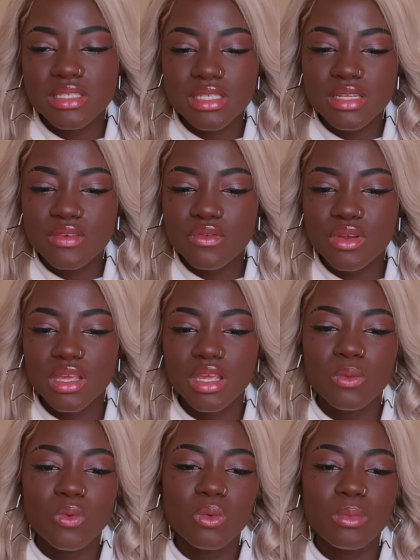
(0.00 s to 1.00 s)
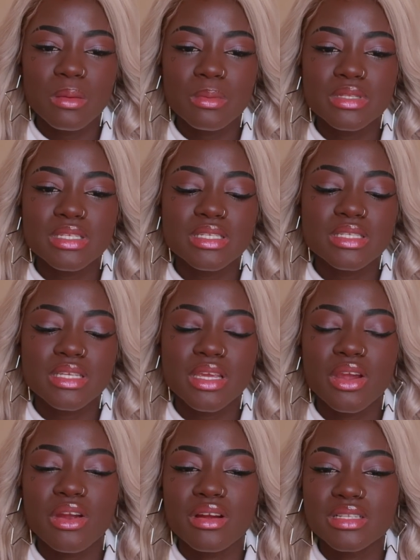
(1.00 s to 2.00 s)
delivery he won't be able to
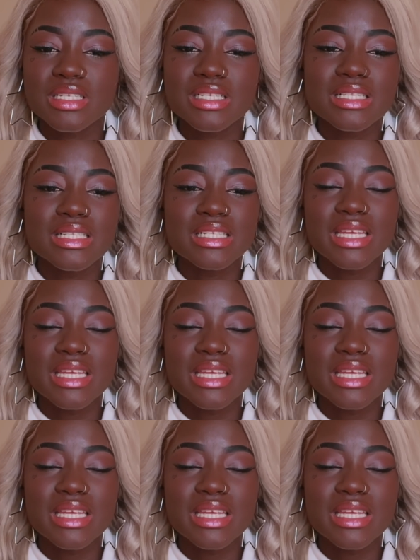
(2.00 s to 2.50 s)
see her until